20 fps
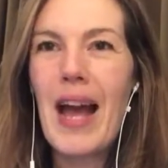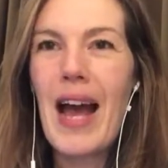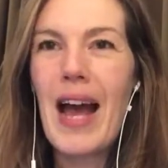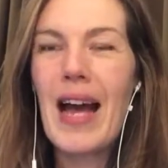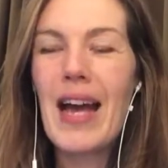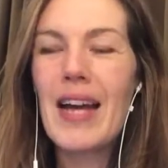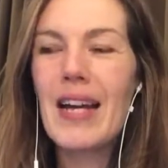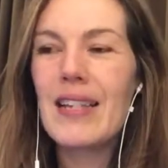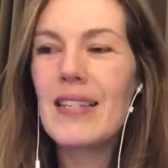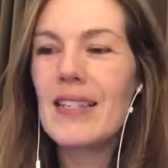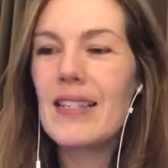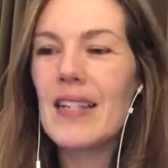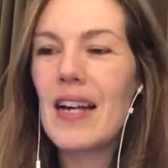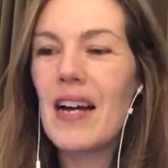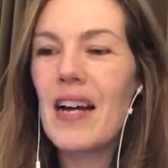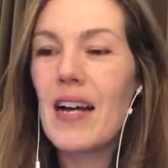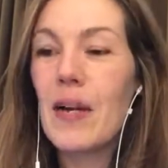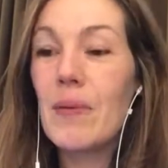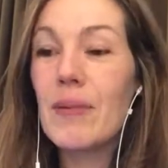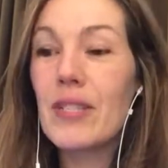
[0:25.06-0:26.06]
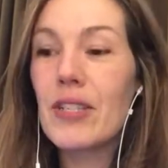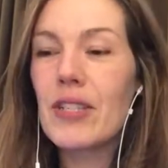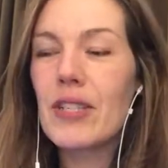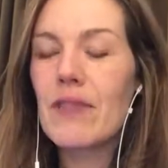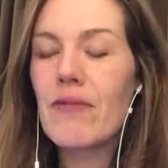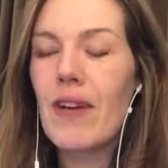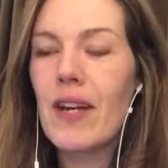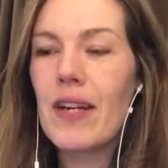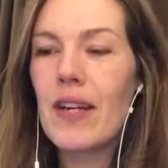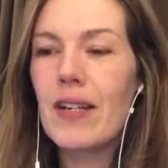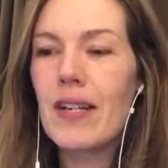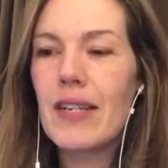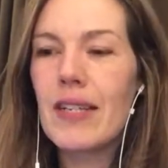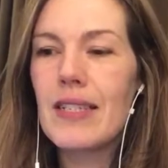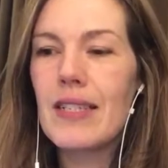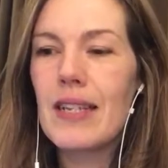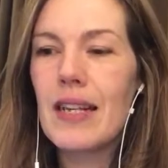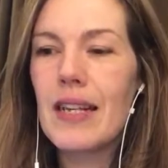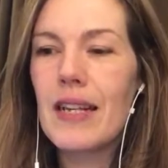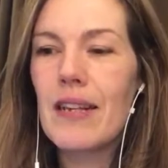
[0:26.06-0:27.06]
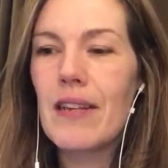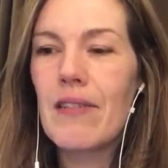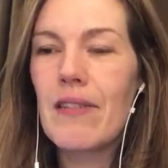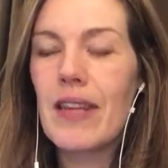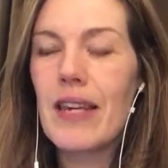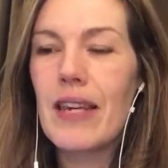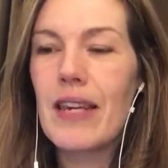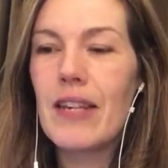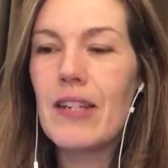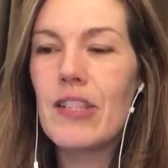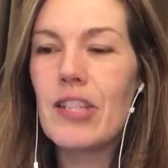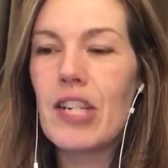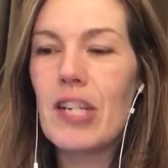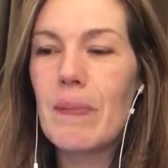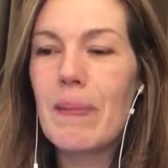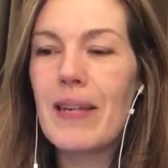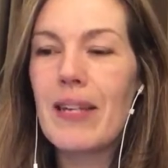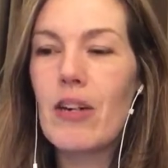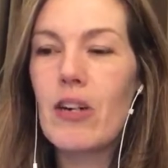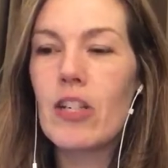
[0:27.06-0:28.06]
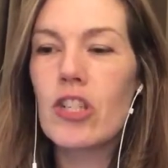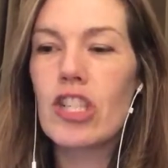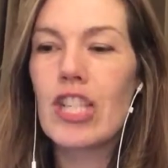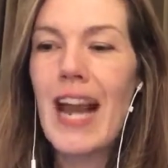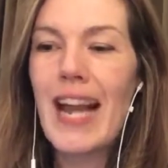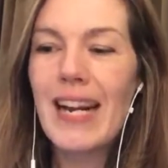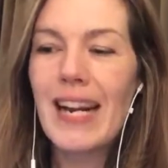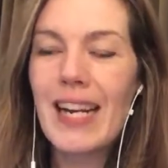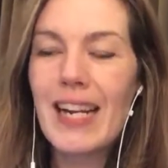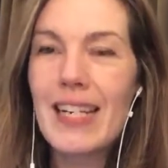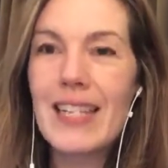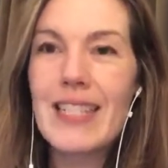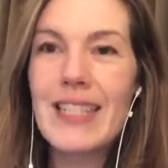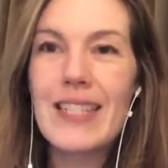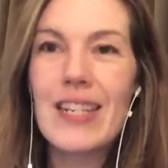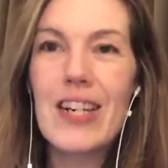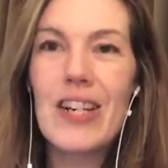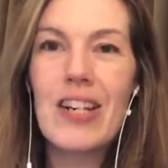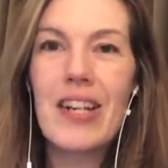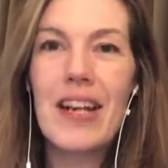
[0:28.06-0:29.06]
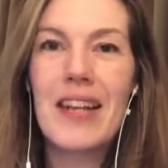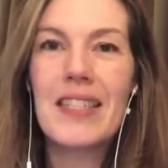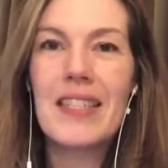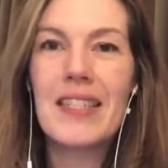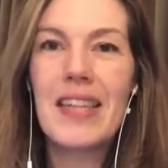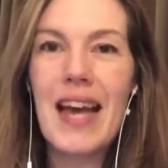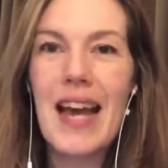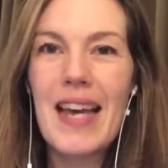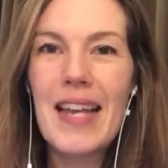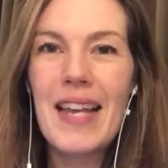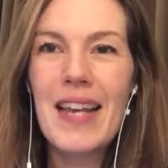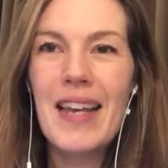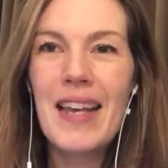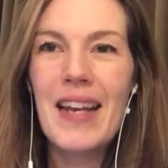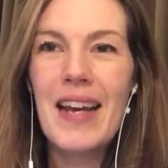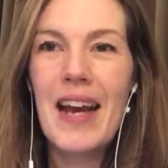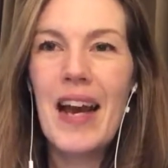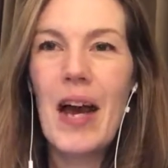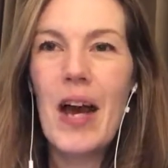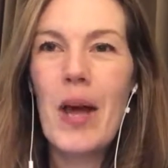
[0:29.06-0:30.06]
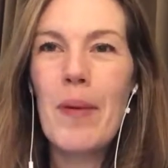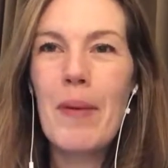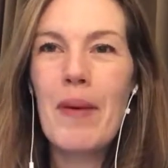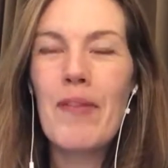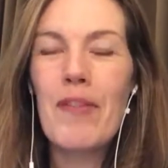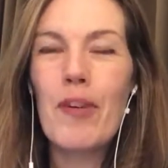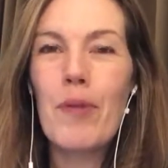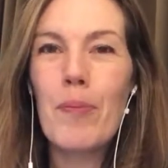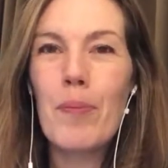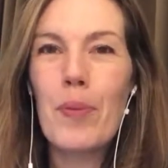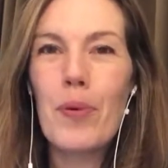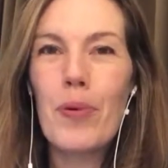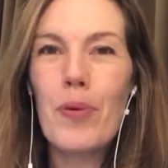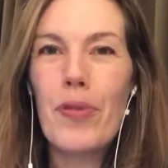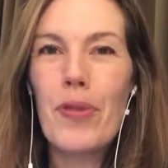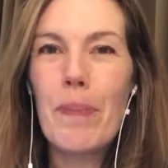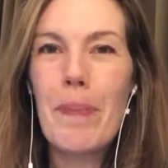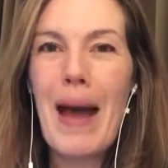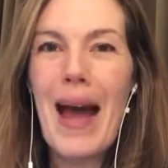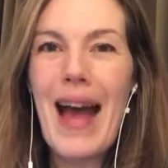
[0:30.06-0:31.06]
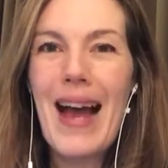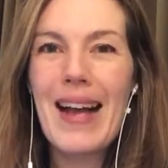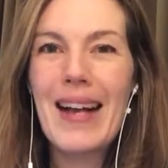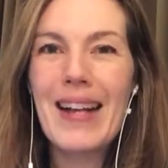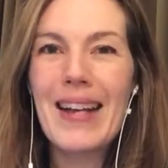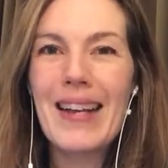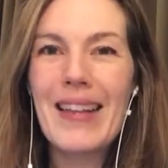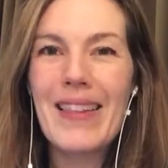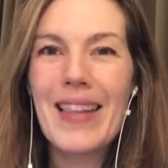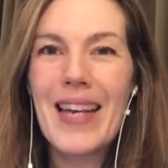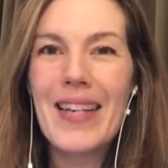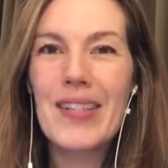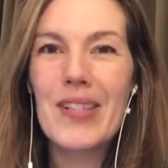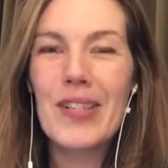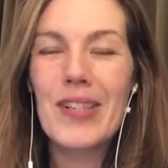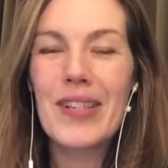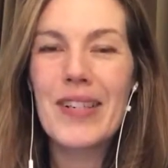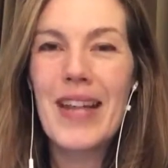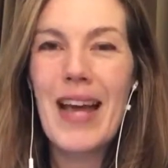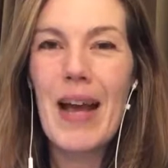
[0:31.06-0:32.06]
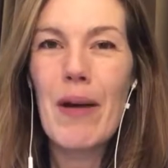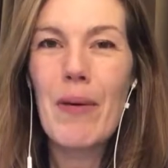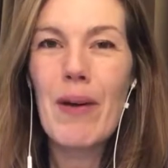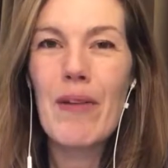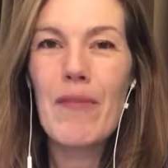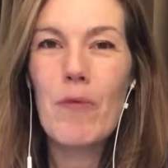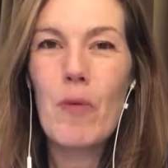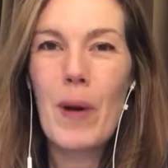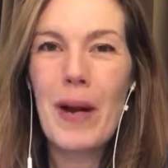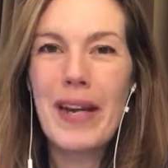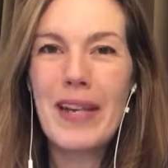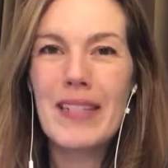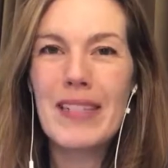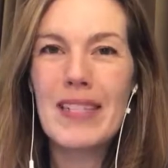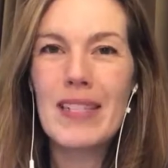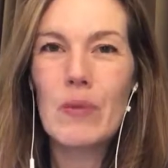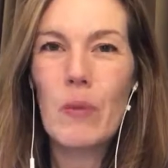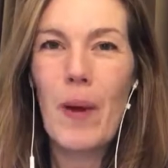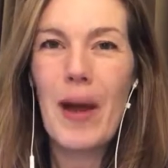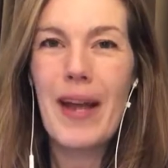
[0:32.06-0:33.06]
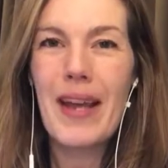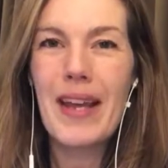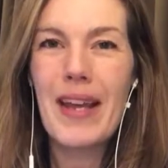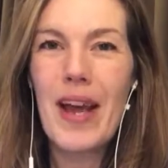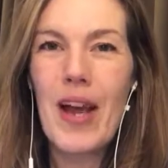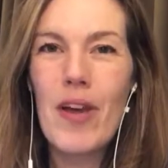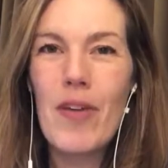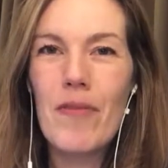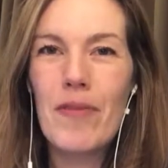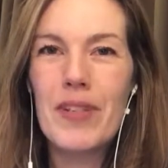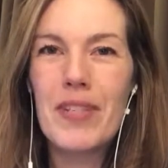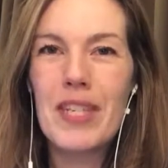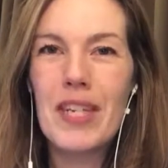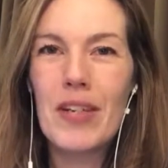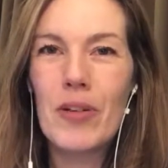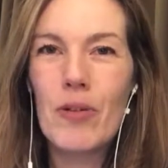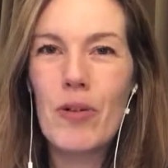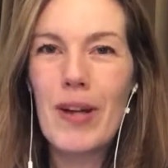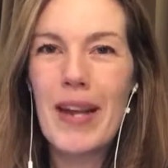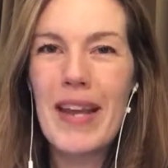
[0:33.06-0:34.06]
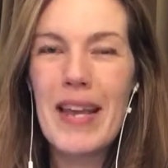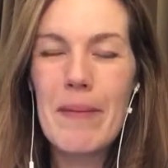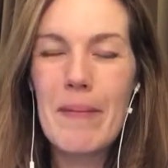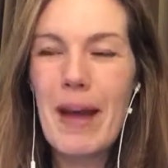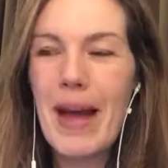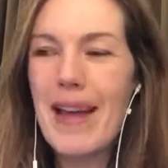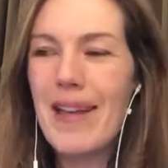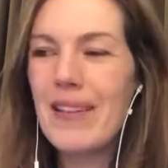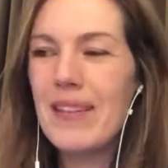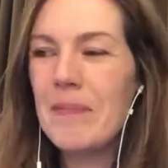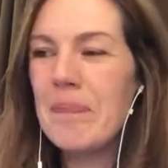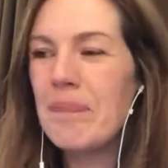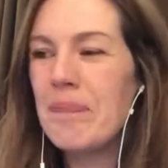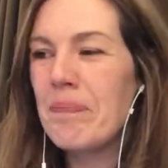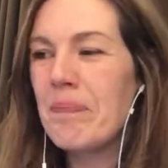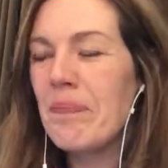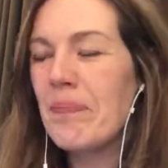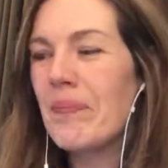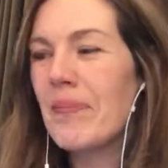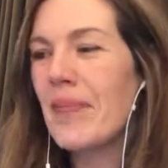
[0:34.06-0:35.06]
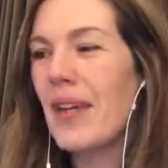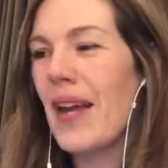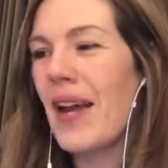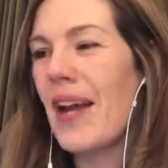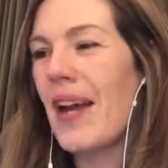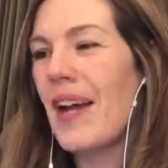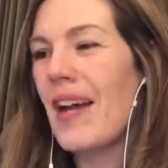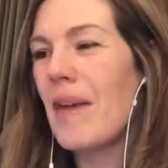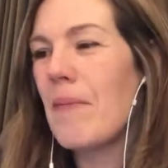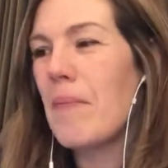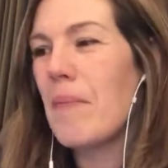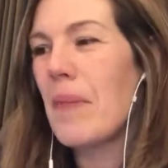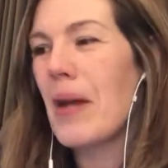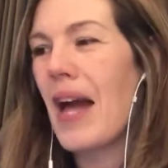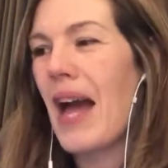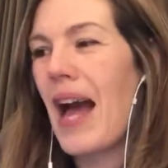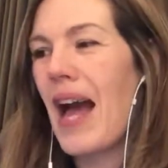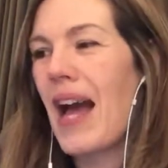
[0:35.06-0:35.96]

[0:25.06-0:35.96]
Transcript: And I was just finalising the GDPR checklist earlier today. If you've bought the pack, that should now have winged its way over to your email. And